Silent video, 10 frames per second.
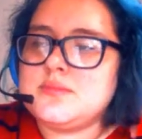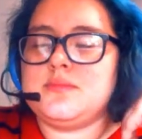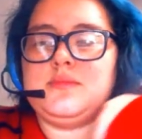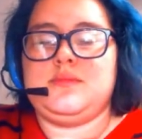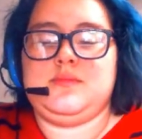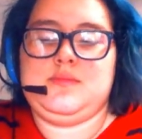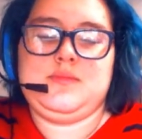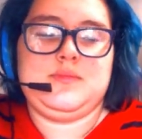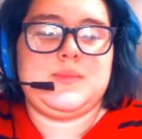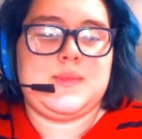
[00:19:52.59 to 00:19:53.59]

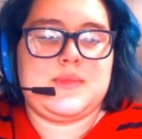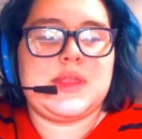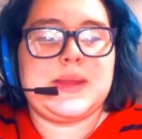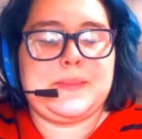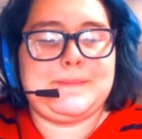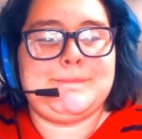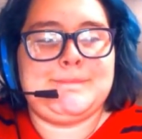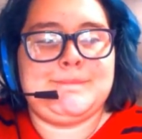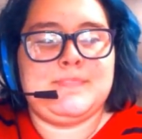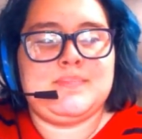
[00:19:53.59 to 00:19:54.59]
NPC that is traveling with
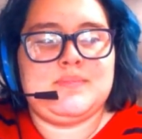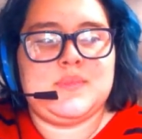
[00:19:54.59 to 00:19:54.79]
you.